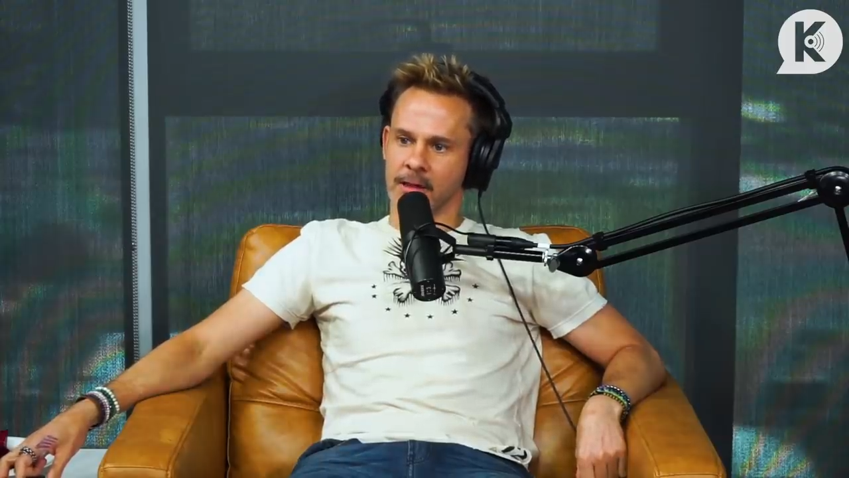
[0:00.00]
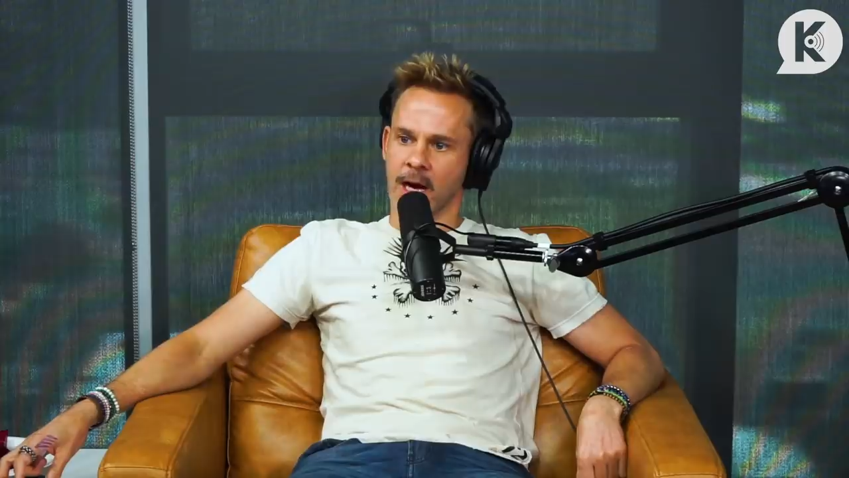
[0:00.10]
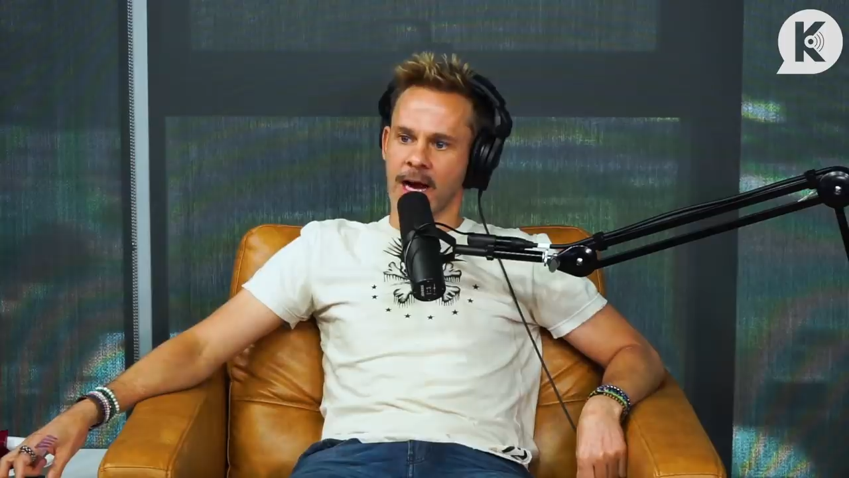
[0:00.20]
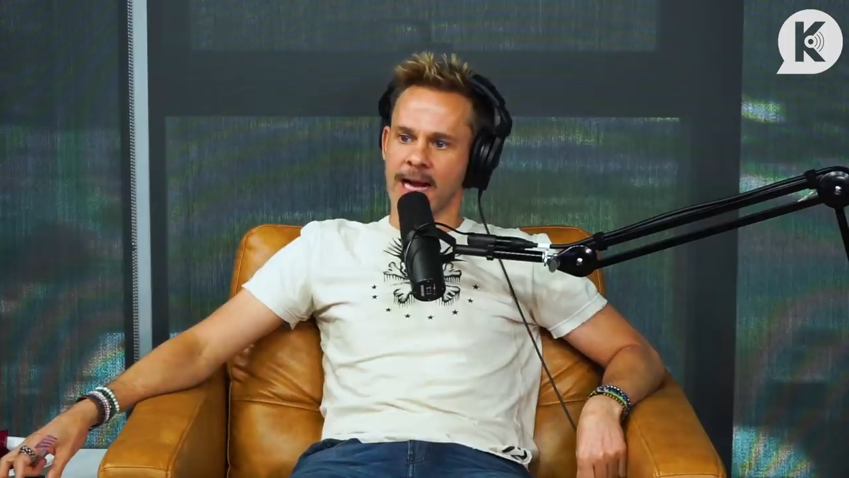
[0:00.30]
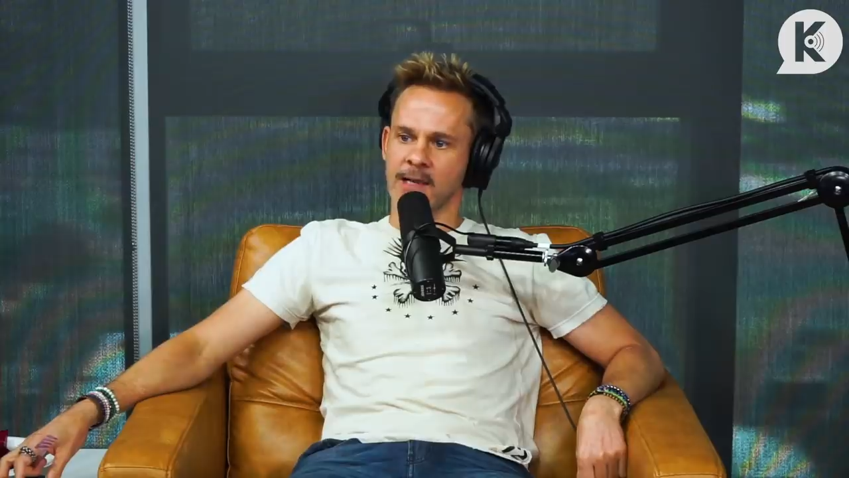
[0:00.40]

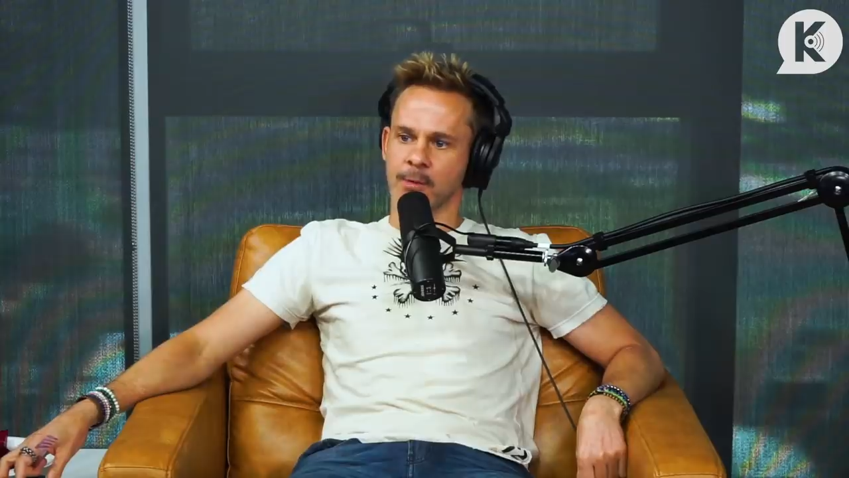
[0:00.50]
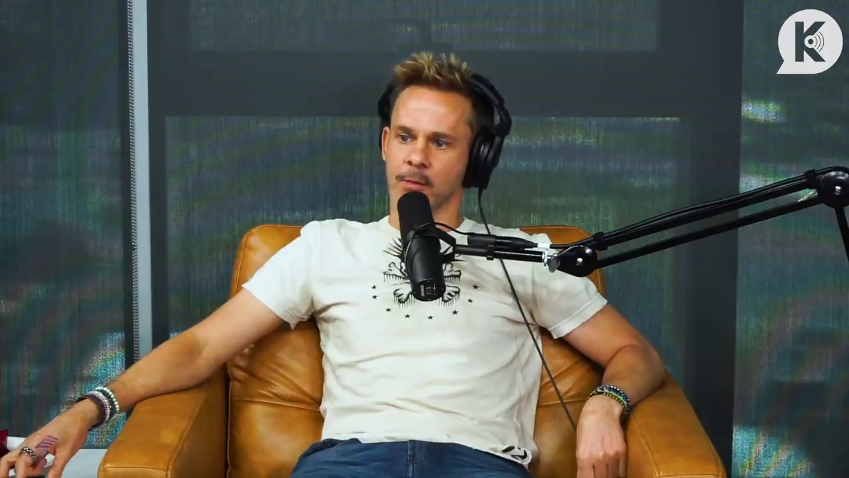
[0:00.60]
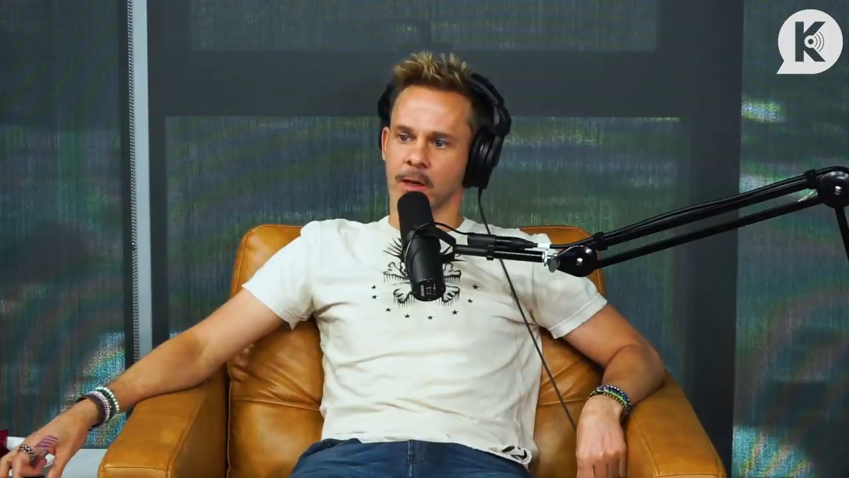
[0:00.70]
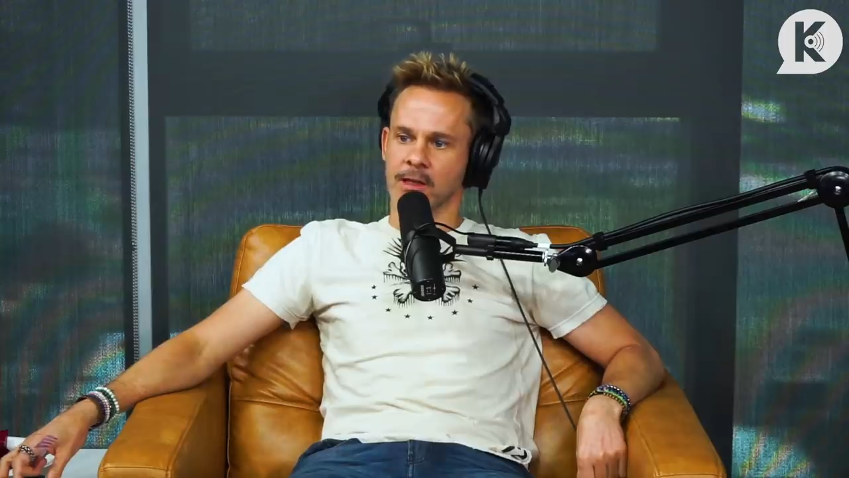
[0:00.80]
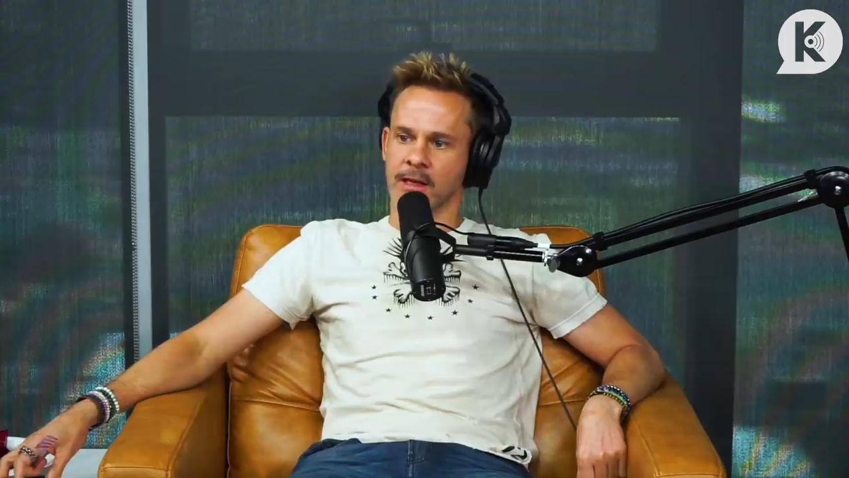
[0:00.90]
are edible,
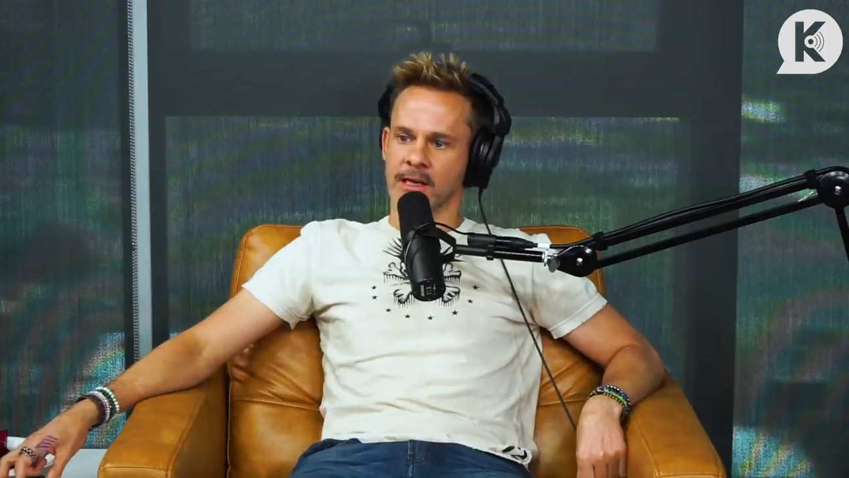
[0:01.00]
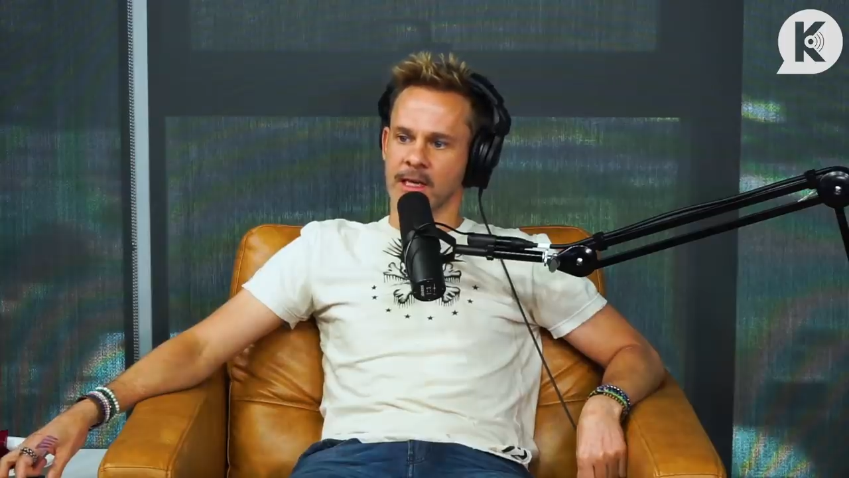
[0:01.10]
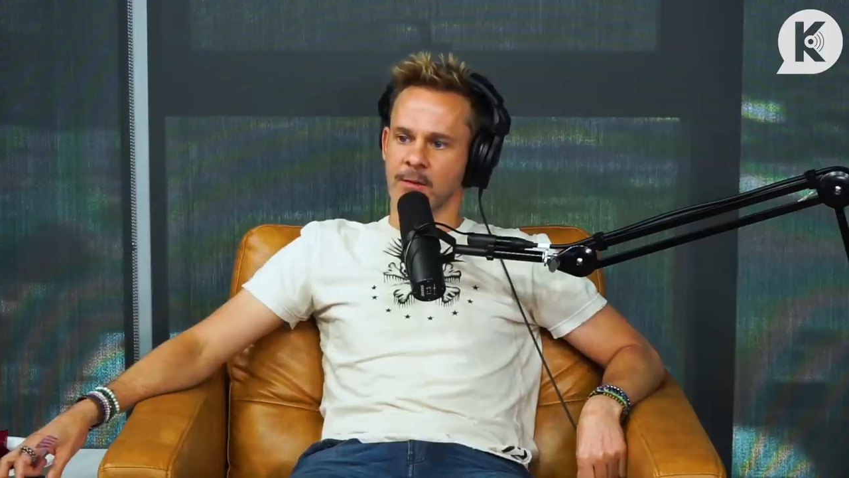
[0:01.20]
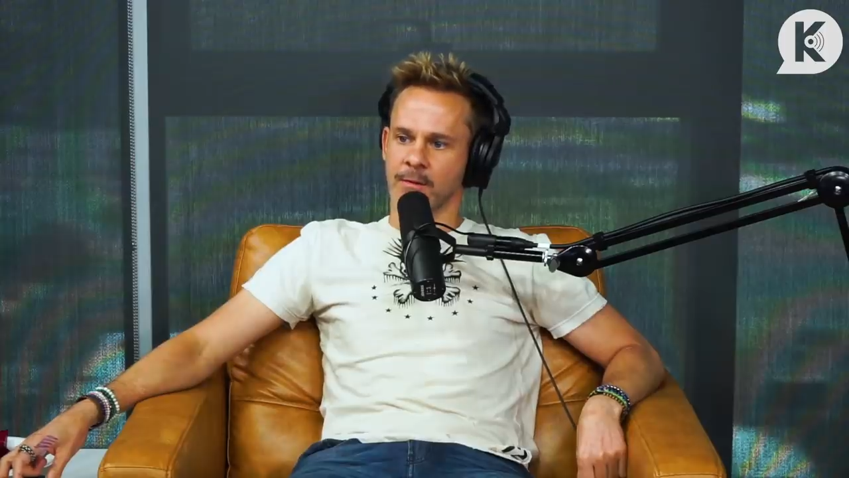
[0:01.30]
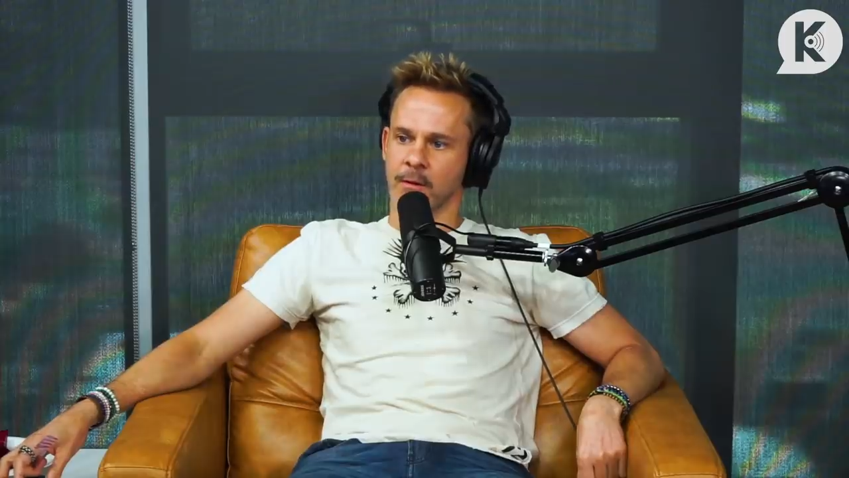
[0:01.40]
much like the
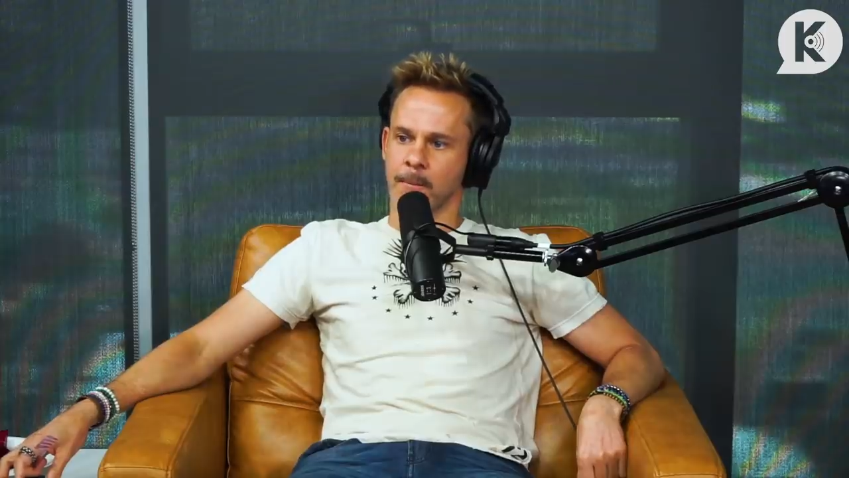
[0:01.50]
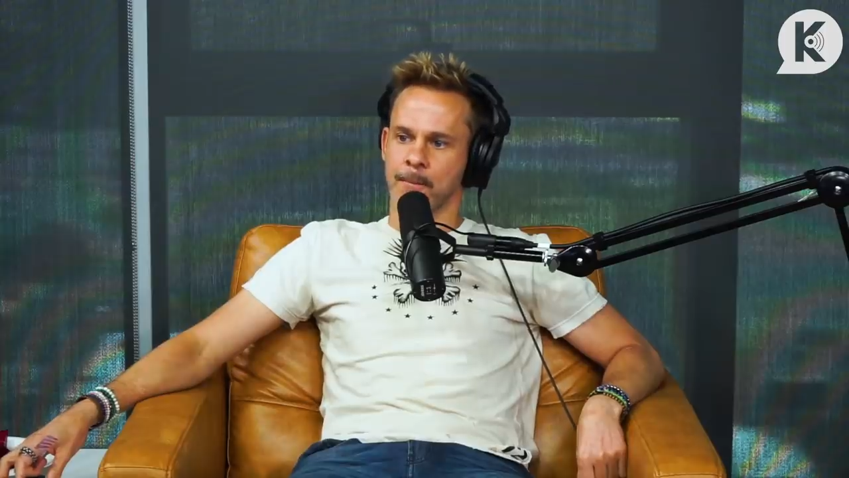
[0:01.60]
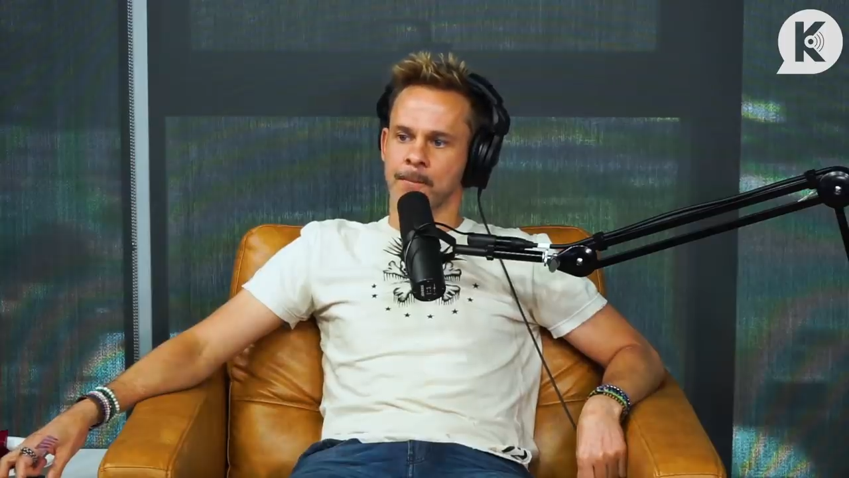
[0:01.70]
kiwi fruit.